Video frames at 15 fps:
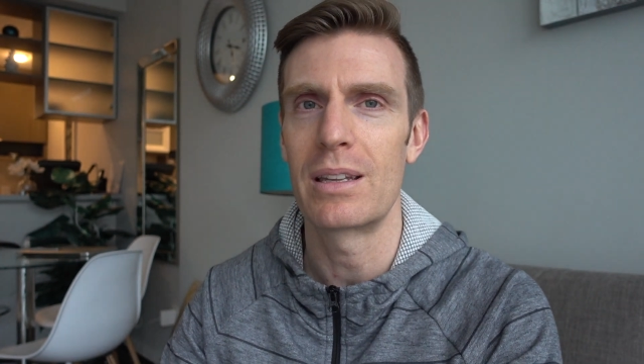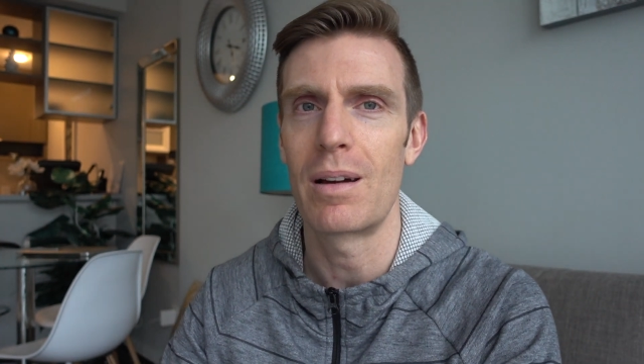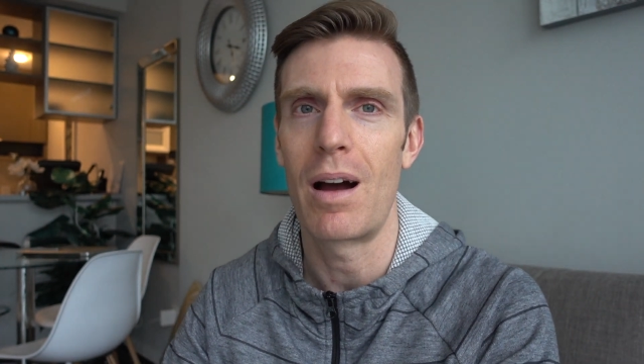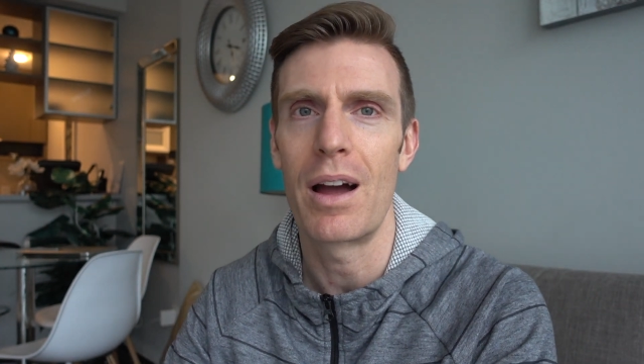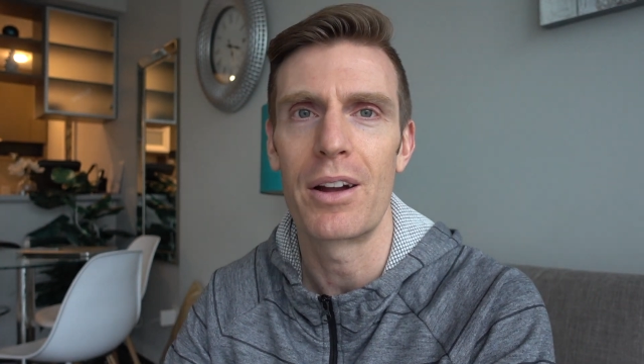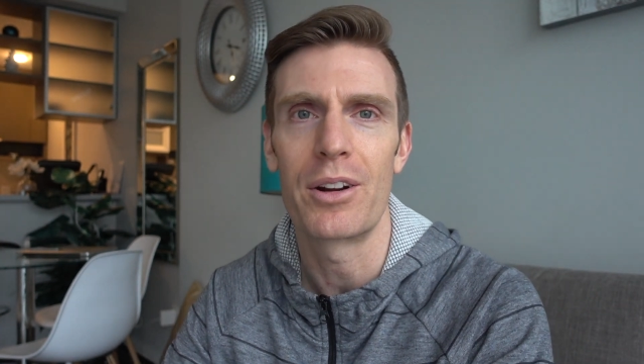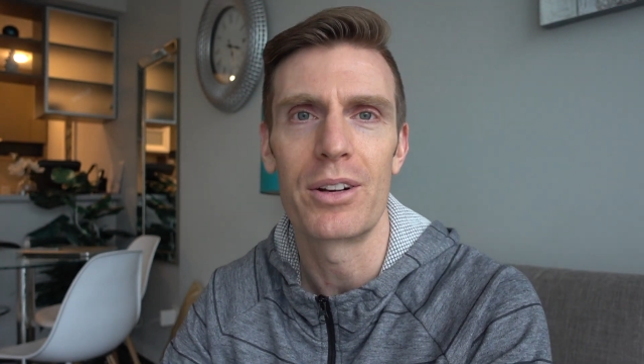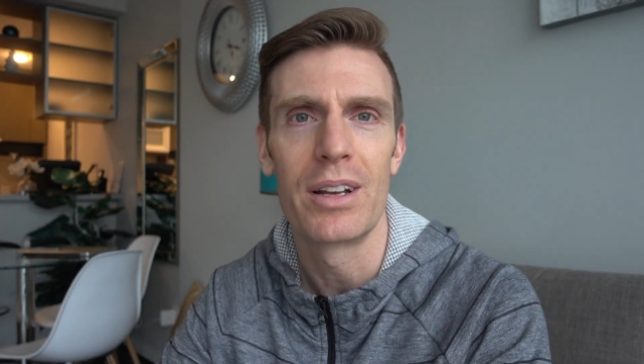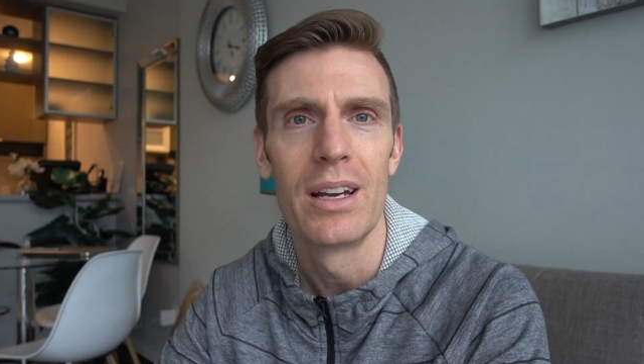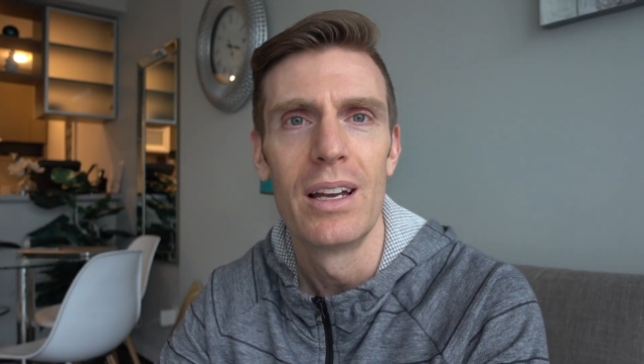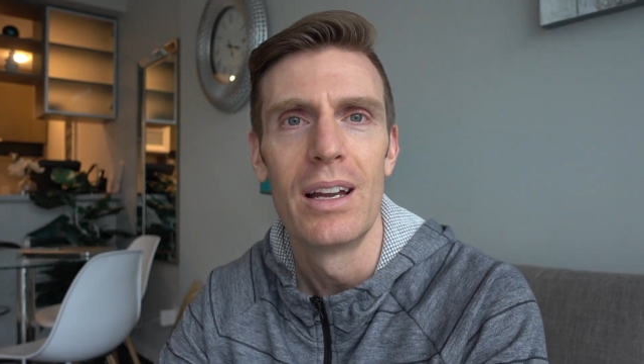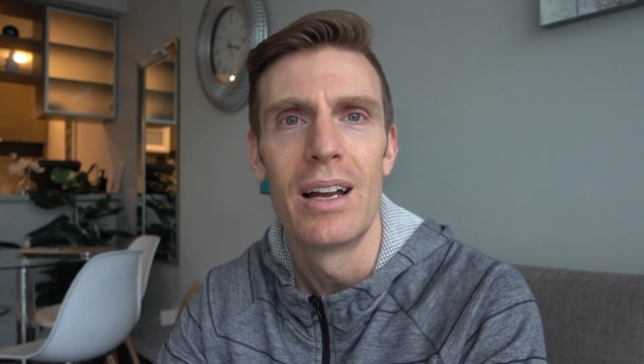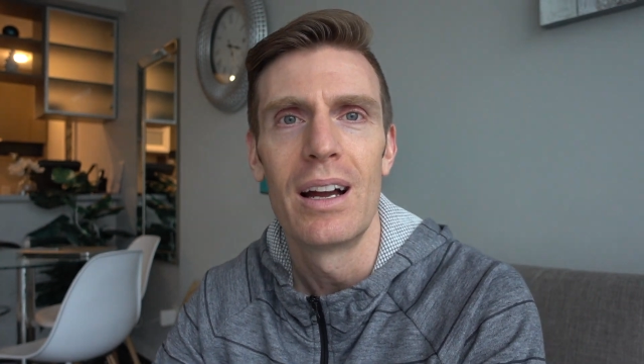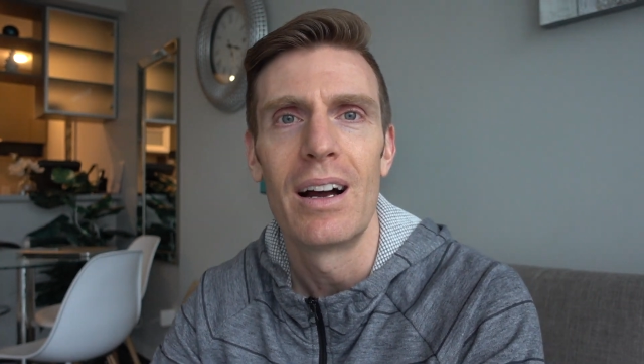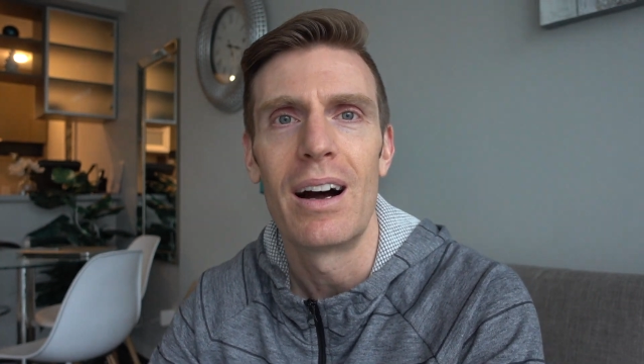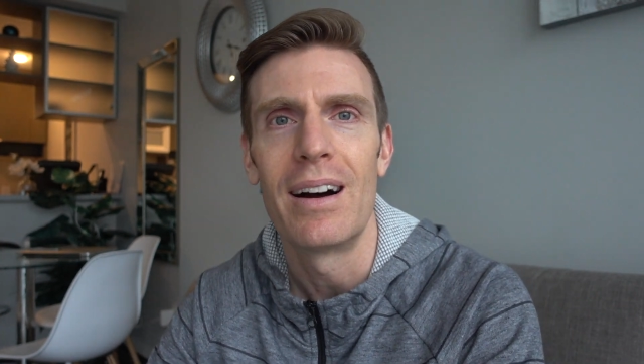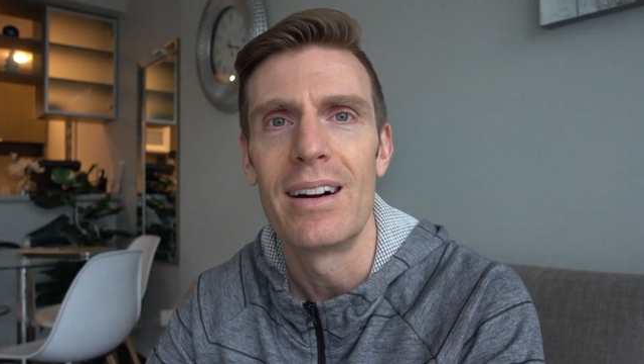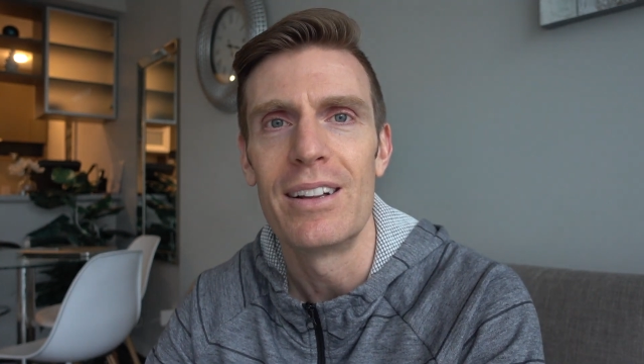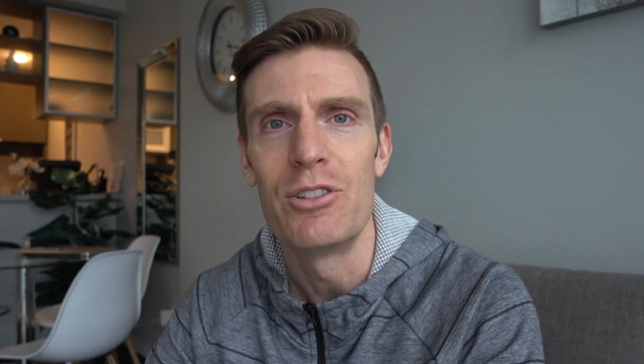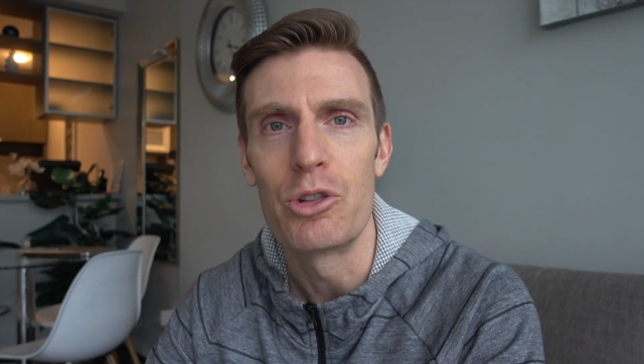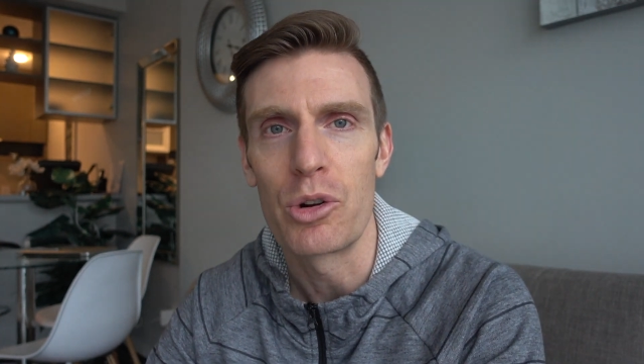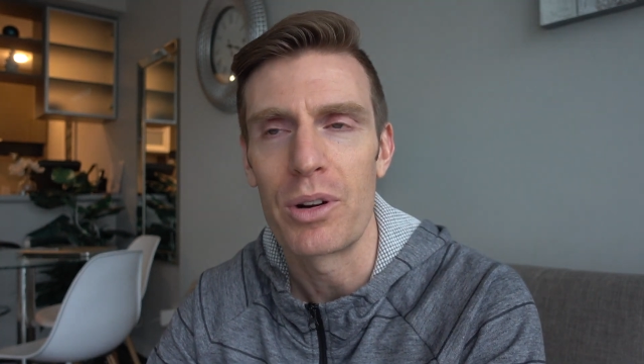tired
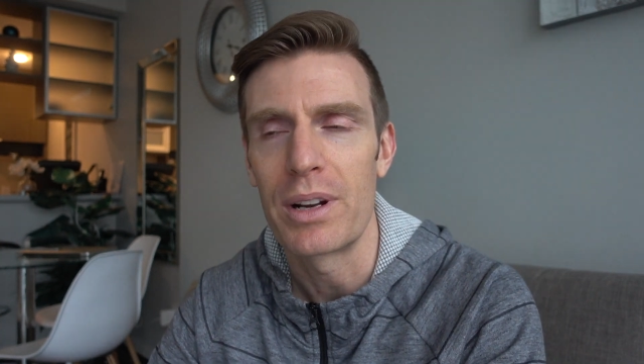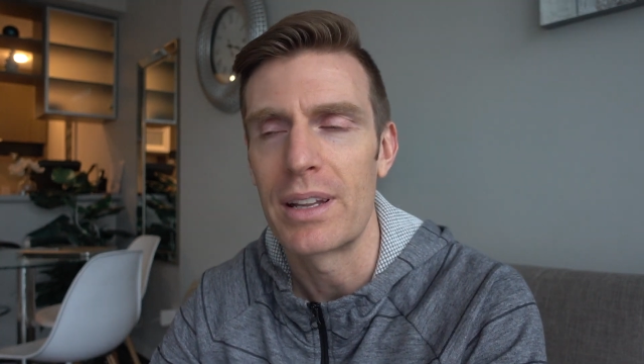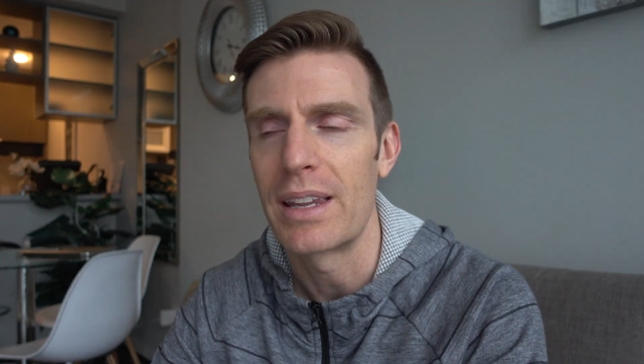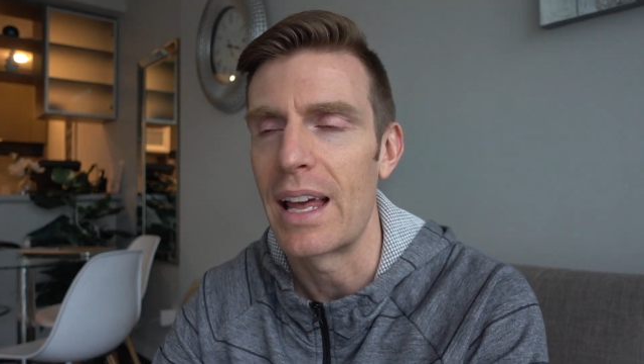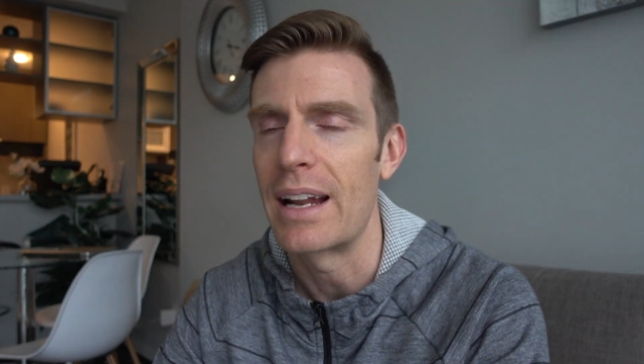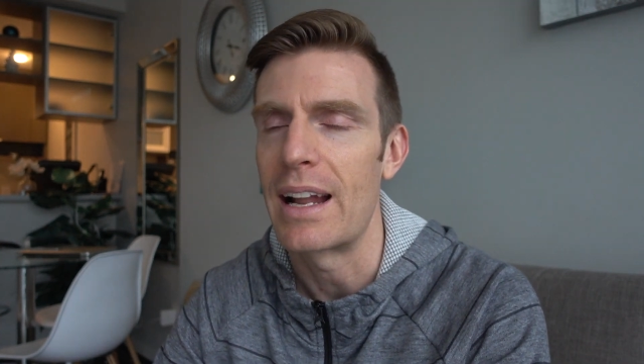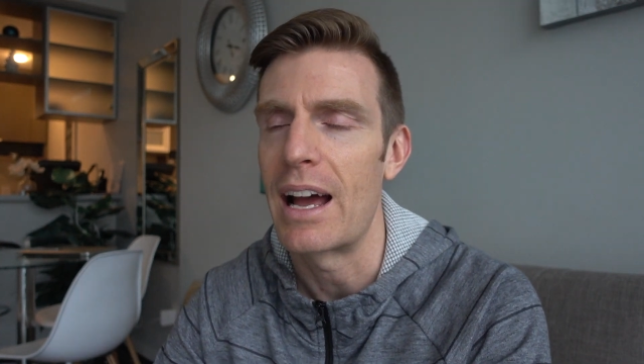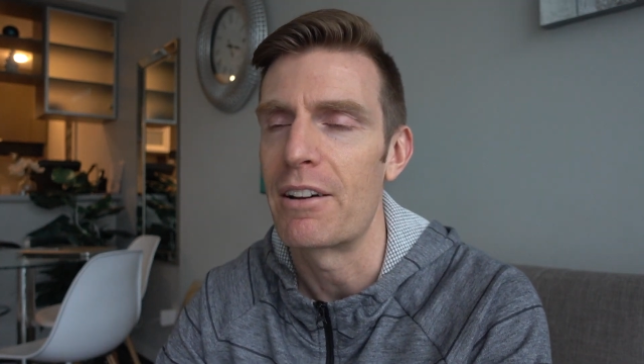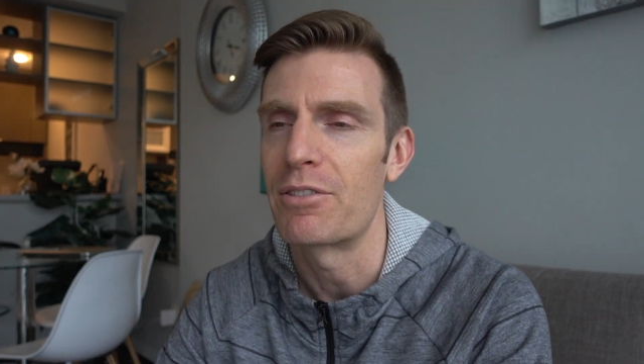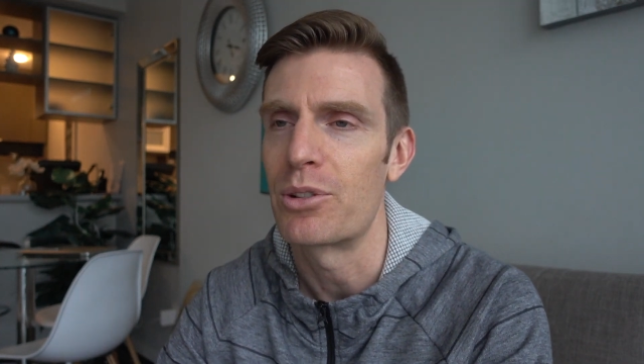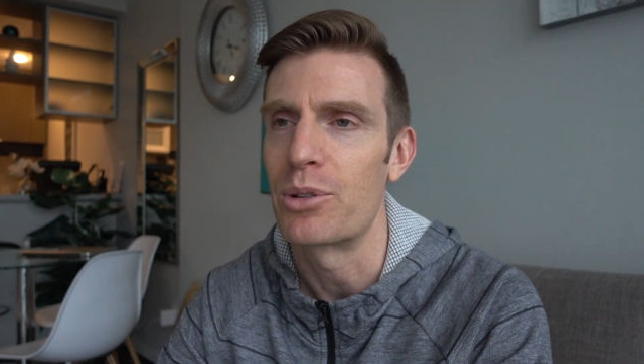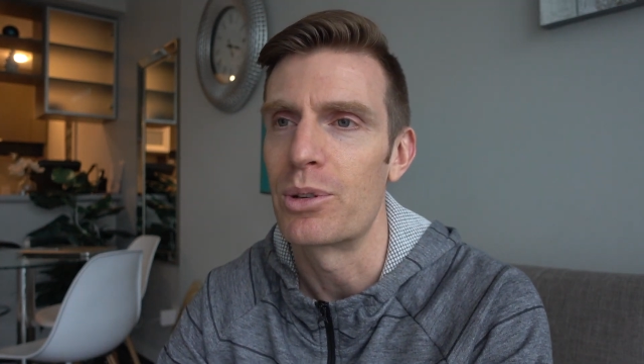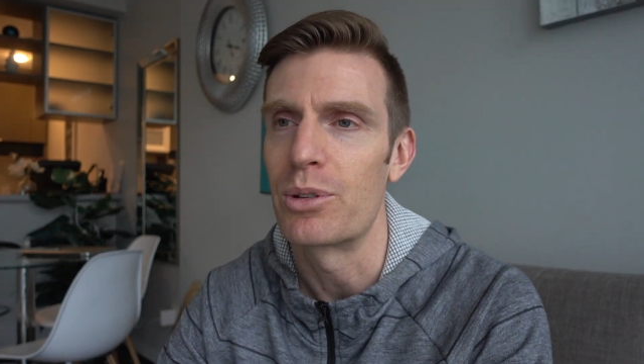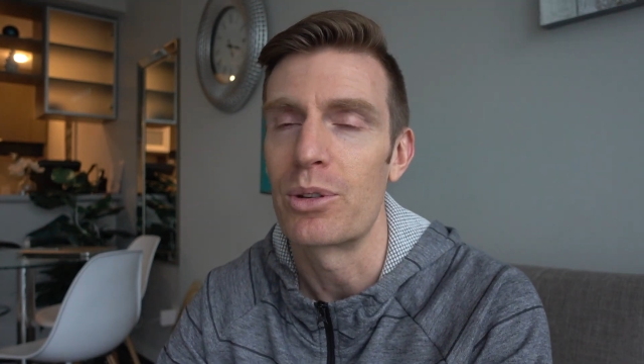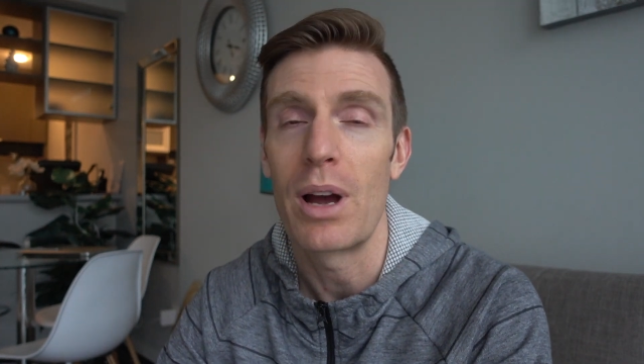during that afternoon.